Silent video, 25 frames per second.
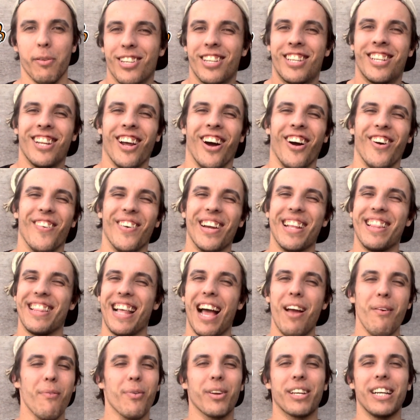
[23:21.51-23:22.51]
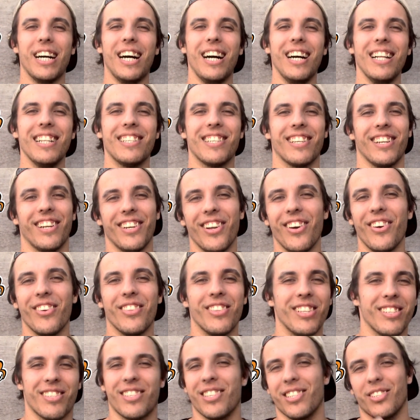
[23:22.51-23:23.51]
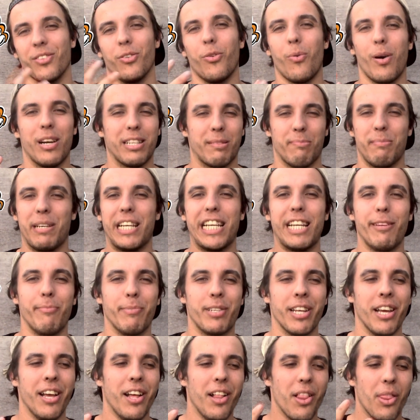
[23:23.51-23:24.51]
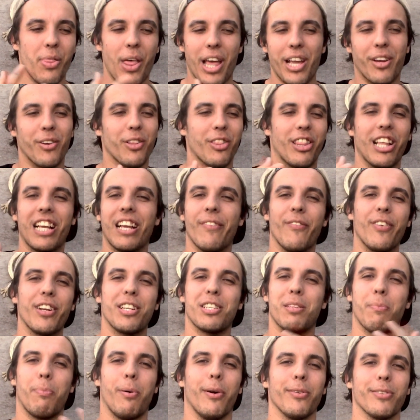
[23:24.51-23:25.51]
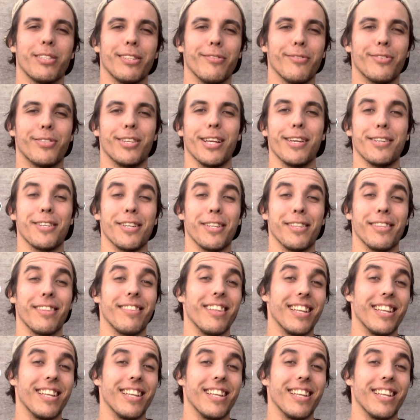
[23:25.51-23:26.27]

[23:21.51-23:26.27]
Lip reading: So in that regards, and I know this is always memed, they could think of it as a positive season.